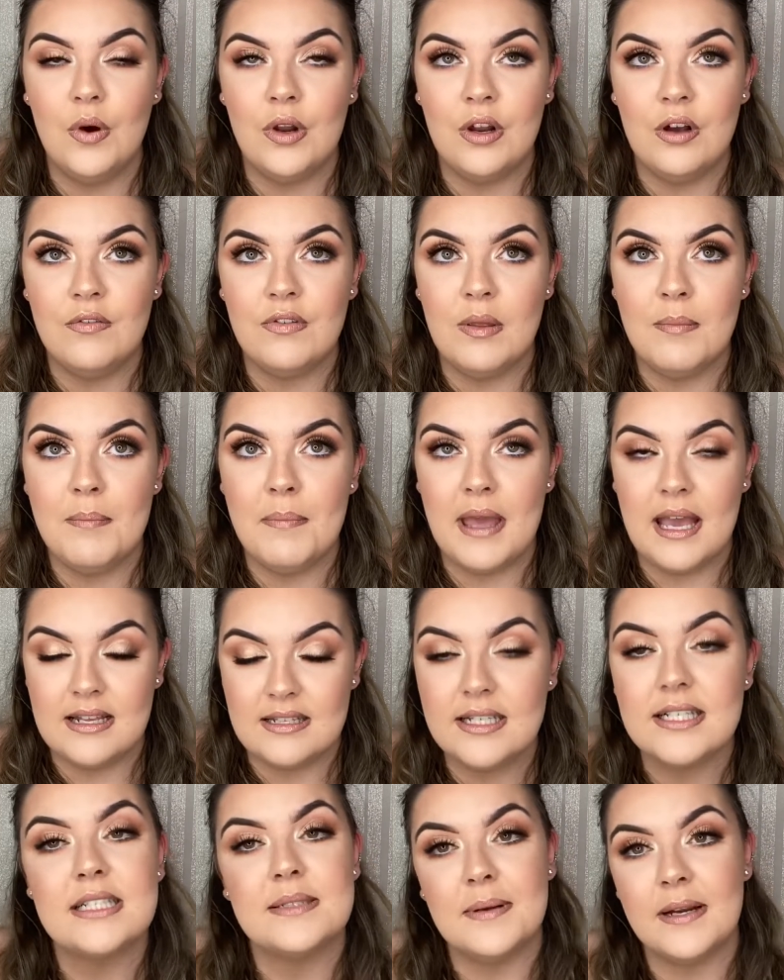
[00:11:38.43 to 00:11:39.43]
of the best
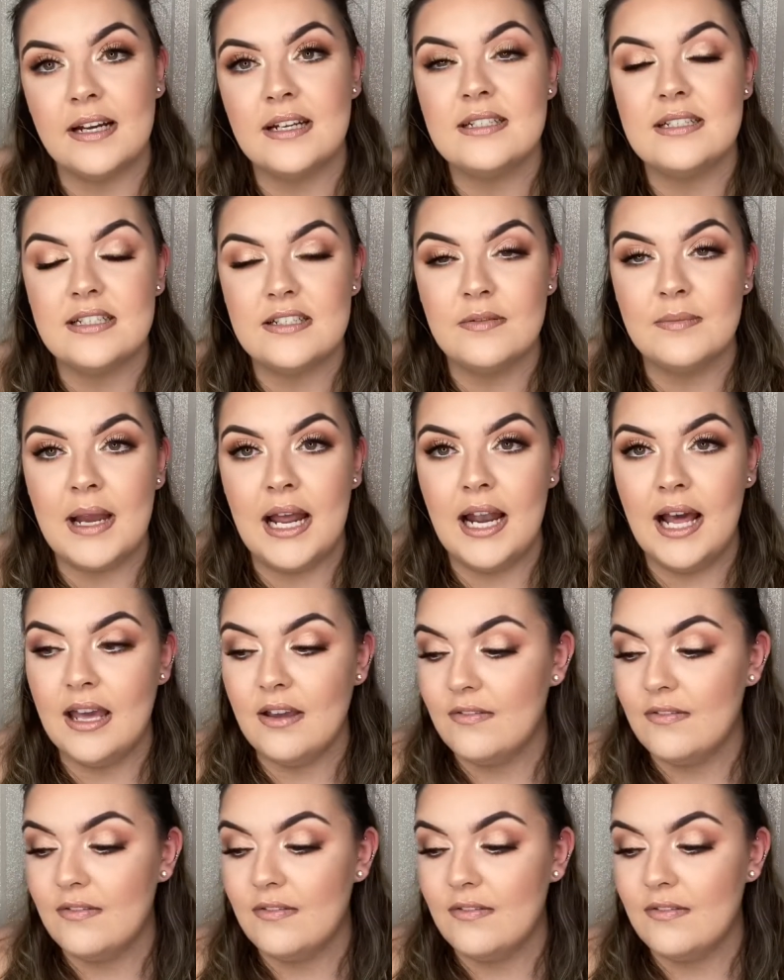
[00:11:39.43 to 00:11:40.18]
experiences of my life,